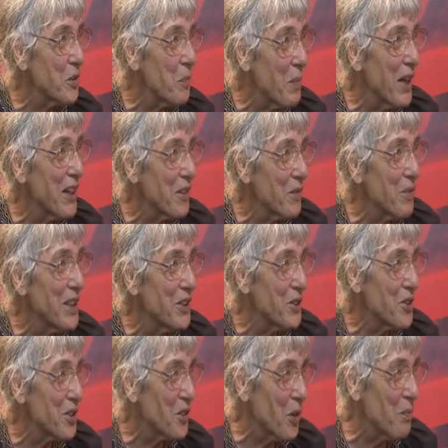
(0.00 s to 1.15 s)
mail when you
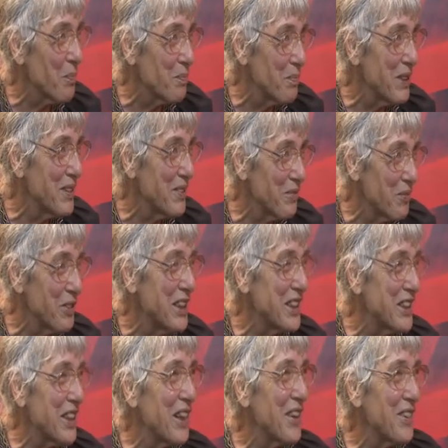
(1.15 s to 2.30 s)
stop in hmm.
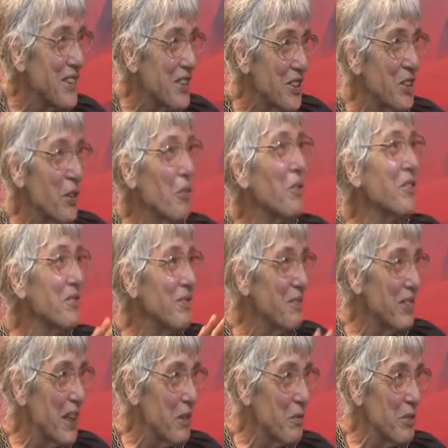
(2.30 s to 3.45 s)
Freetown and so on,
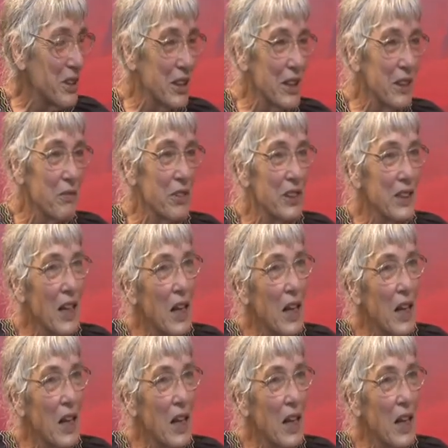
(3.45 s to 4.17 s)
they were delivered.